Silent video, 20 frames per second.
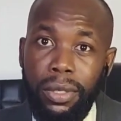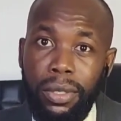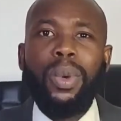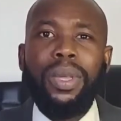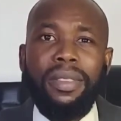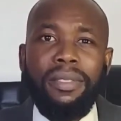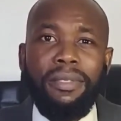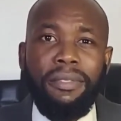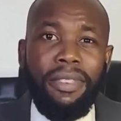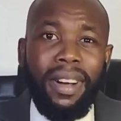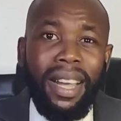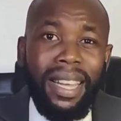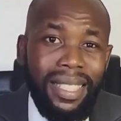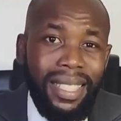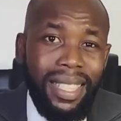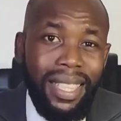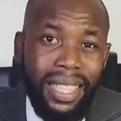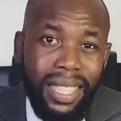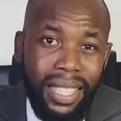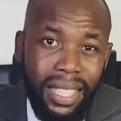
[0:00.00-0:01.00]
We
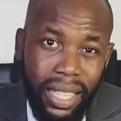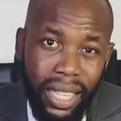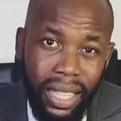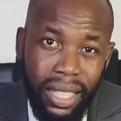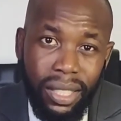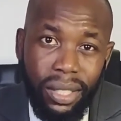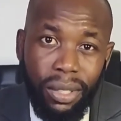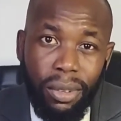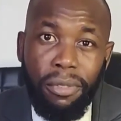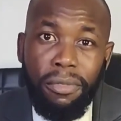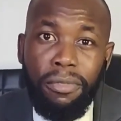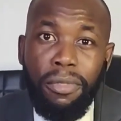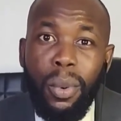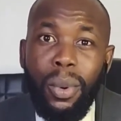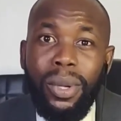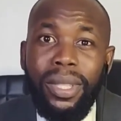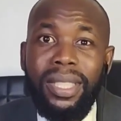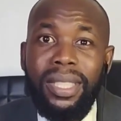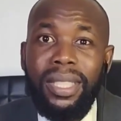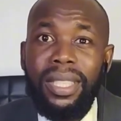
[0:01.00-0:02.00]
invite leaders of
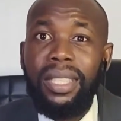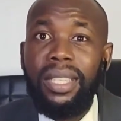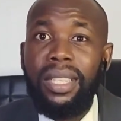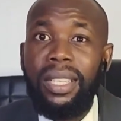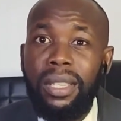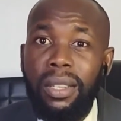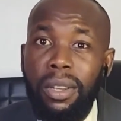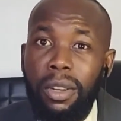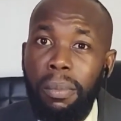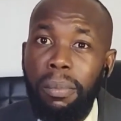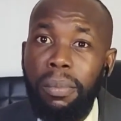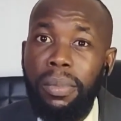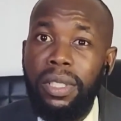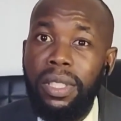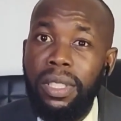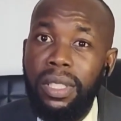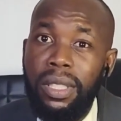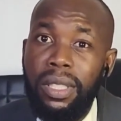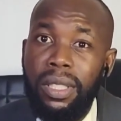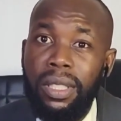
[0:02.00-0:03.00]
forward-thinking
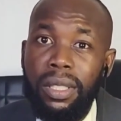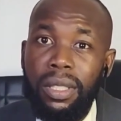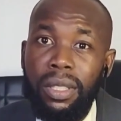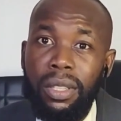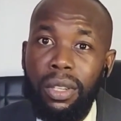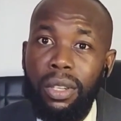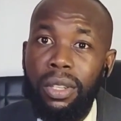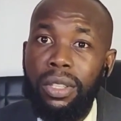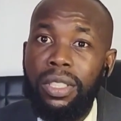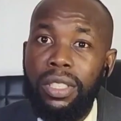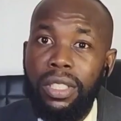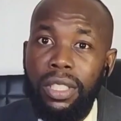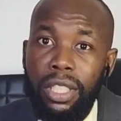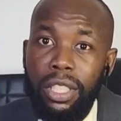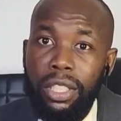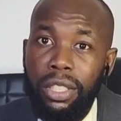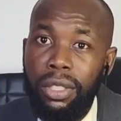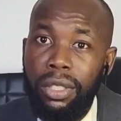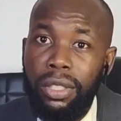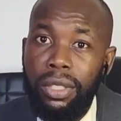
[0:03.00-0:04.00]
companies,
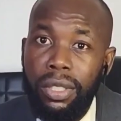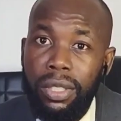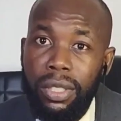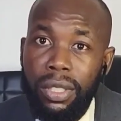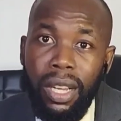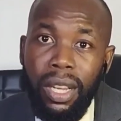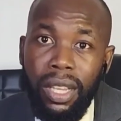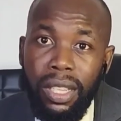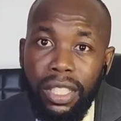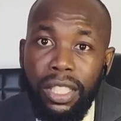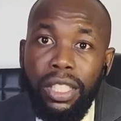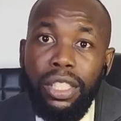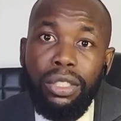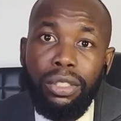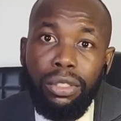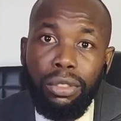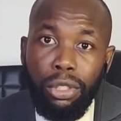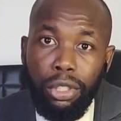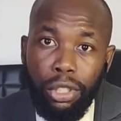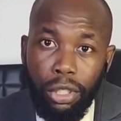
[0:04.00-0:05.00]
organizations, and
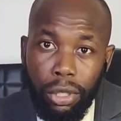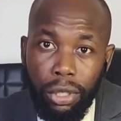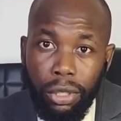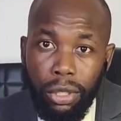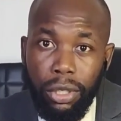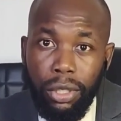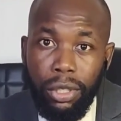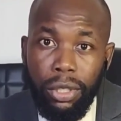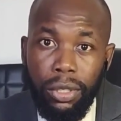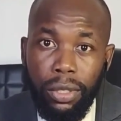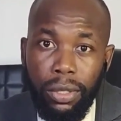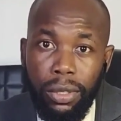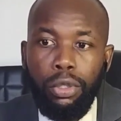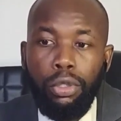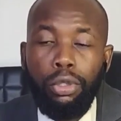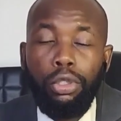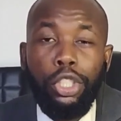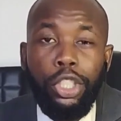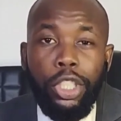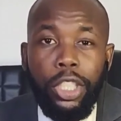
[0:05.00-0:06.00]
institutions
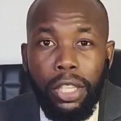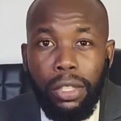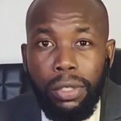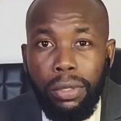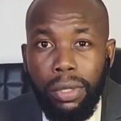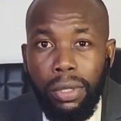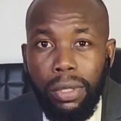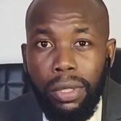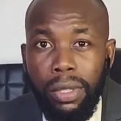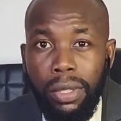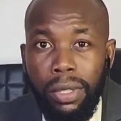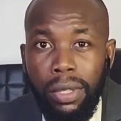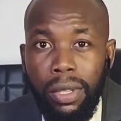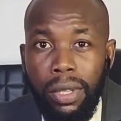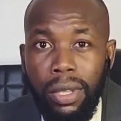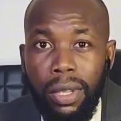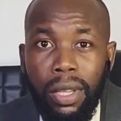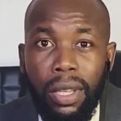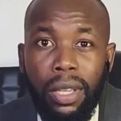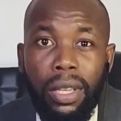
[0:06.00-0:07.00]
to schedule
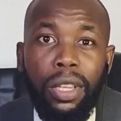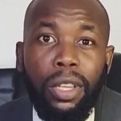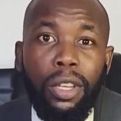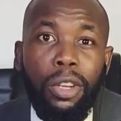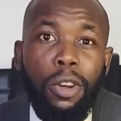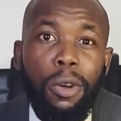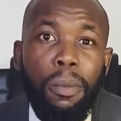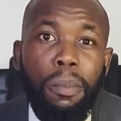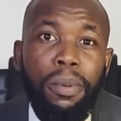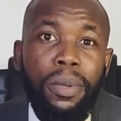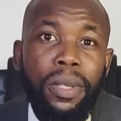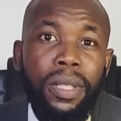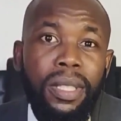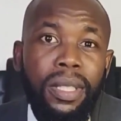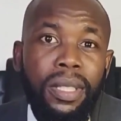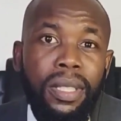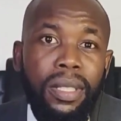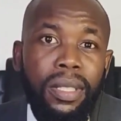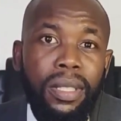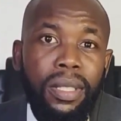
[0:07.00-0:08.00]
a corporate